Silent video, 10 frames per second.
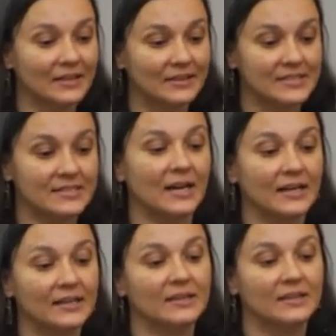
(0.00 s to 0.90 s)
the
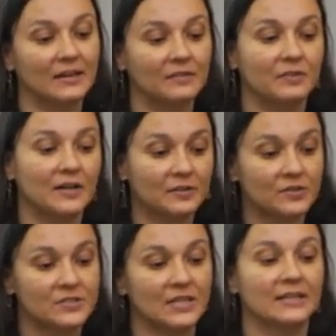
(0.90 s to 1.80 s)
science of
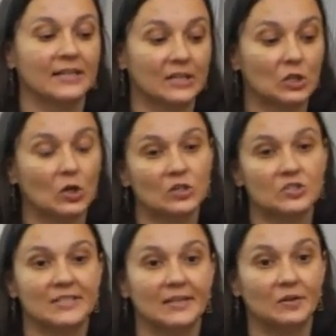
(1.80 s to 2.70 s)
understanding
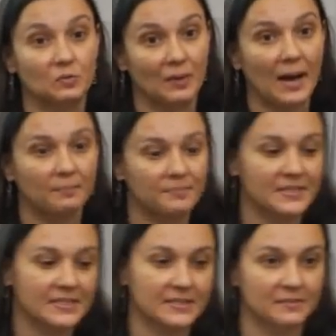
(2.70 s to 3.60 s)
large-scale RAP
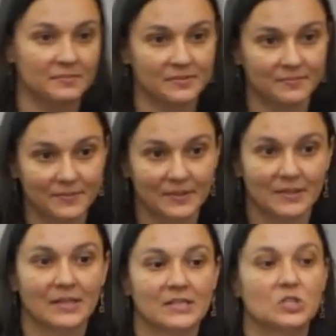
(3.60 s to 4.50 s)
systems.
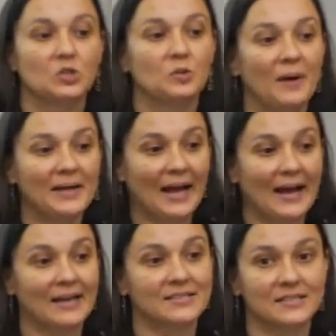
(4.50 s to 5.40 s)
So you might
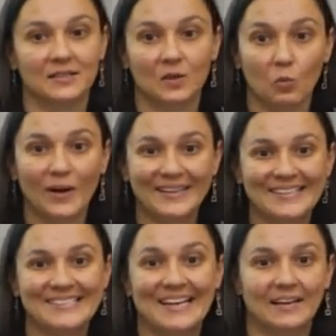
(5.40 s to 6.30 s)
ask, what
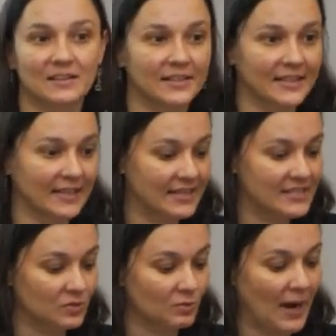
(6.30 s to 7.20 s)
exactly
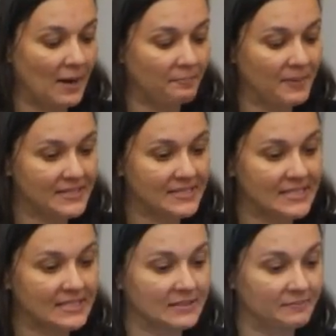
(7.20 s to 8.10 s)
is a RAP
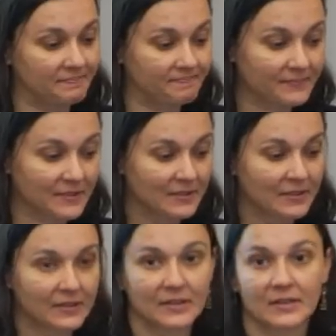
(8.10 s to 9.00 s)
system?
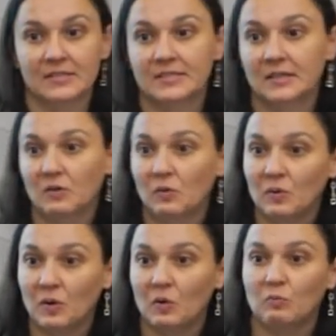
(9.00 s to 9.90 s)

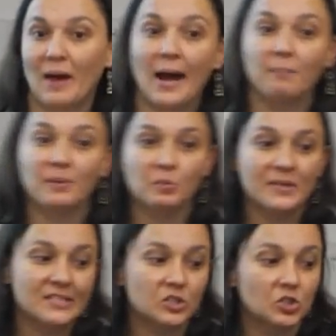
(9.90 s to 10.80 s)
So RAP
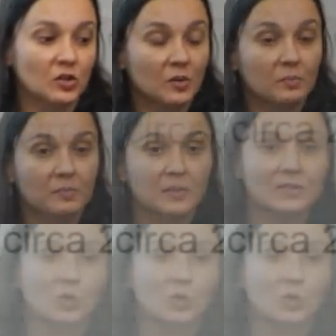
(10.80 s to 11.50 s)
was a term